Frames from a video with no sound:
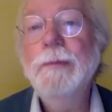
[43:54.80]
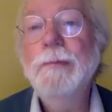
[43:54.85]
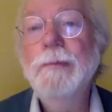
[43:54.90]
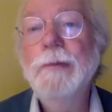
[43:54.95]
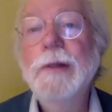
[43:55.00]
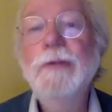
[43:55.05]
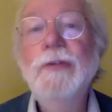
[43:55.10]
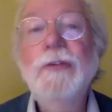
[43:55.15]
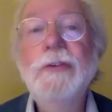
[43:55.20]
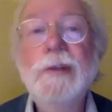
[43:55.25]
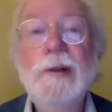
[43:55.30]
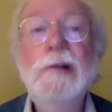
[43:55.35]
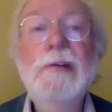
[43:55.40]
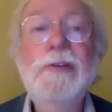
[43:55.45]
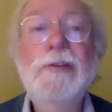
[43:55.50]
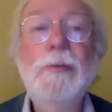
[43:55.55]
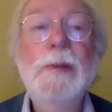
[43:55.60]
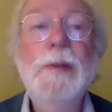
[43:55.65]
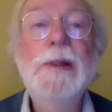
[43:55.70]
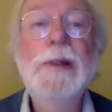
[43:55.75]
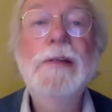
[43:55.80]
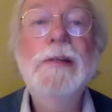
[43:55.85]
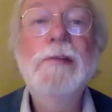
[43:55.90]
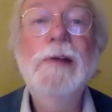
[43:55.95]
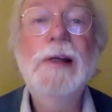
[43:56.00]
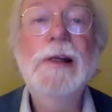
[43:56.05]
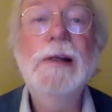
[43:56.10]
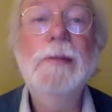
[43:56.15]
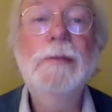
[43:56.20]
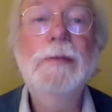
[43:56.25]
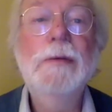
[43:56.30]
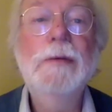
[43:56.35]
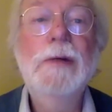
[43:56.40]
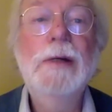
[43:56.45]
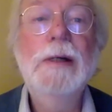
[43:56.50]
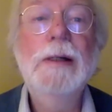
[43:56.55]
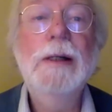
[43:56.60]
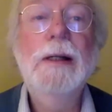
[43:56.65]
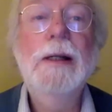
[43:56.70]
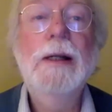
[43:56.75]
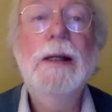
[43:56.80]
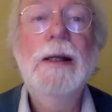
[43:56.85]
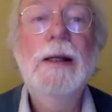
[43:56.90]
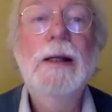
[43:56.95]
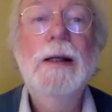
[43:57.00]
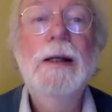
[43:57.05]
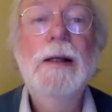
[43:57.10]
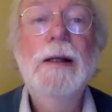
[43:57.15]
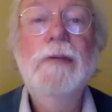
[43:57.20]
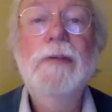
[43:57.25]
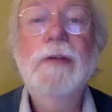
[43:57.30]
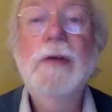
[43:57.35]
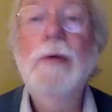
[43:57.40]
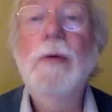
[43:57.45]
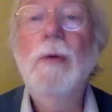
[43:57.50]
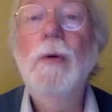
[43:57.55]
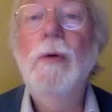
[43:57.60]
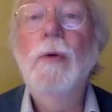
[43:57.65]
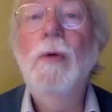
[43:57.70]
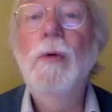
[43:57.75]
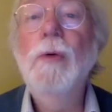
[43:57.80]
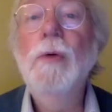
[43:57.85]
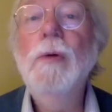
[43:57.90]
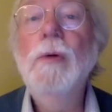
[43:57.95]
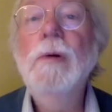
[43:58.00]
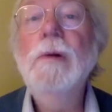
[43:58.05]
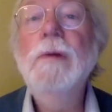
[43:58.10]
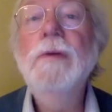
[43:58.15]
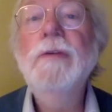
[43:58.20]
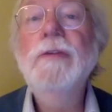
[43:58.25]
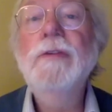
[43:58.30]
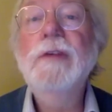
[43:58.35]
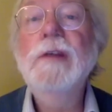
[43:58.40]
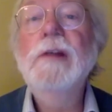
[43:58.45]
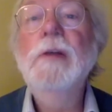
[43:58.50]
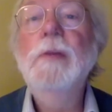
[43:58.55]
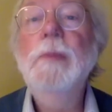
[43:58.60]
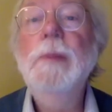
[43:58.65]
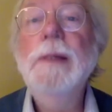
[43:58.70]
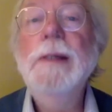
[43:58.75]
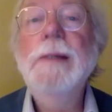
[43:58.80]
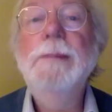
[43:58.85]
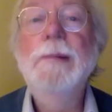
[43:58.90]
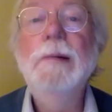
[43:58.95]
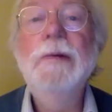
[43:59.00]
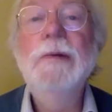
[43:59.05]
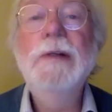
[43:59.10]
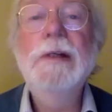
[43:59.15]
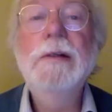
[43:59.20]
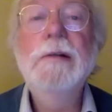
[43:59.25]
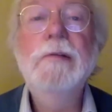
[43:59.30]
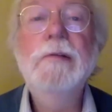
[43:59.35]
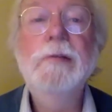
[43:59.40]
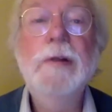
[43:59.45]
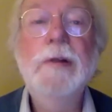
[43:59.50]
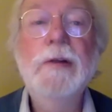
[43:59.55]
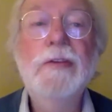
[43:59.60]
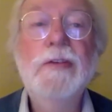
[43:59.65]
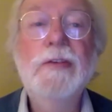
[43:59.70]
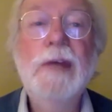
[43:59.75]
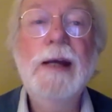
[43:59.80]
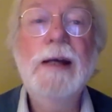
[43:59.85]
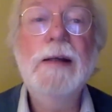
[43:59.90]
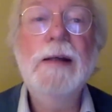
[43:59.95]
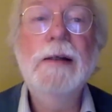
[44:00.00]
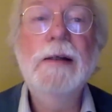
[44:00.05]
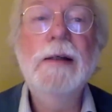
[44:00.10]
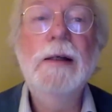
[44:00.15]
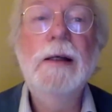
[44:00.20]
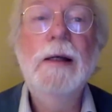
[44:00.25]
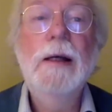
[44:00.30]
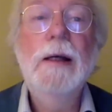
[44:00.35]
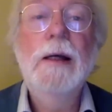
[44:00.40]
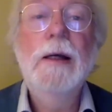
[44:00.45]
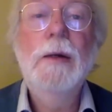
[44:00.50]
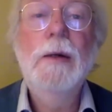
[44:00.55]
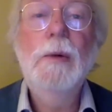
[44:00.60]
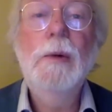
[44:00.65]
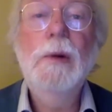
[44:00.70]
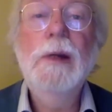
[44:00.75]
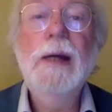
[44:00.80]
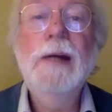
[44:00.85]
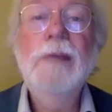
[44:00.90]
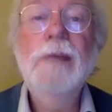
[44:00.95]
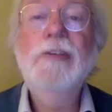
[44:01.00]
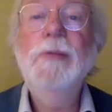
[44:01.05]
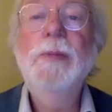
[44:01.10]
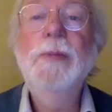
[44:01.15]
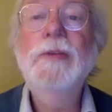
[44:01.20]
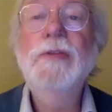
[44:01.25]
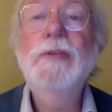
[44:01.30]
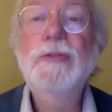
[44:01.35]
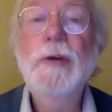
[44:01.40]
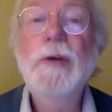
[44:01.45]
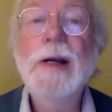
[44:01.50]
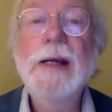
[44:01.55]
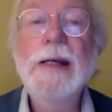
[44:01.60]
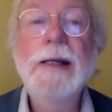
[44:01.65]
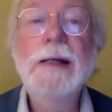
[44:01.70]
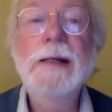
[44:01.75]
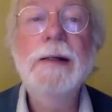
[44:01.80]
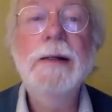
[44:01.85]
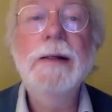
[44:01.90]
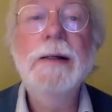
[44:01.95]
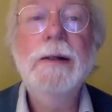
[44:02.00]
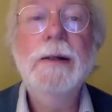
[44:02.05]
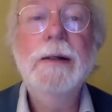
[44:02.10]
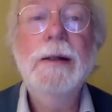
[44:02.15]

No skills have been developed, right? So all the skilled people needed for the sector will have to be trained